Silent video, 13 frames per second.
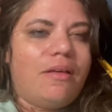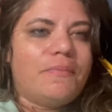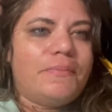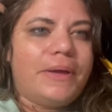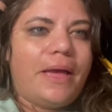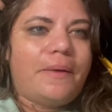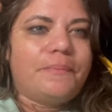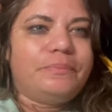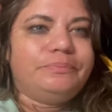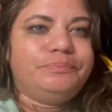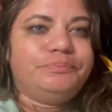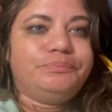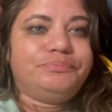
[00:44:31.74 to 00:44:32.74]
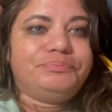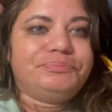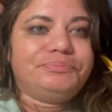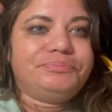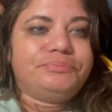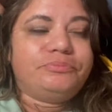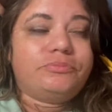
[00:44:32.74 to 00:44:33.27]
yeah,
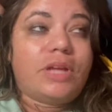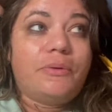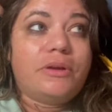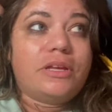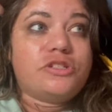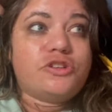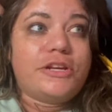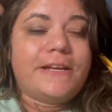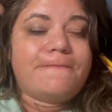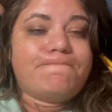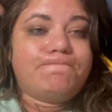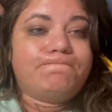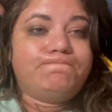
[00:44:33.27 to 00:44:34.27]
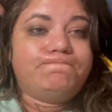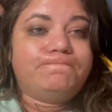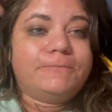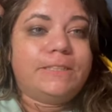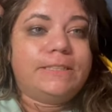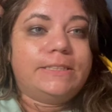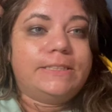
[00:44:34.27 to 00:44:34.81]
I really enjoyed it,
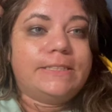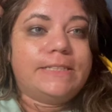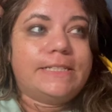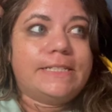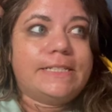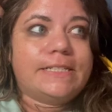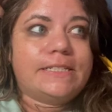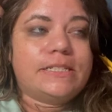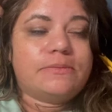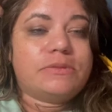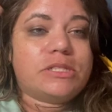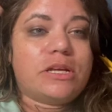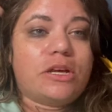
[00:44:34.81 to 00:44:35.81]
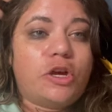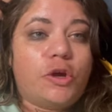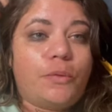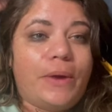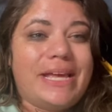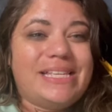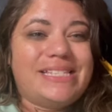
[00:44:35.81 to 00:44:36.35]
and it was
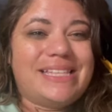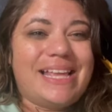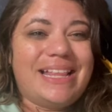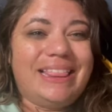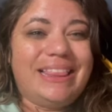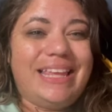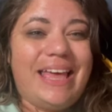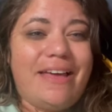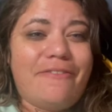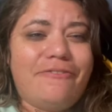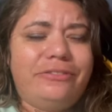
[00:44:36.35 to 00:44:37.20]
Grace and Liev,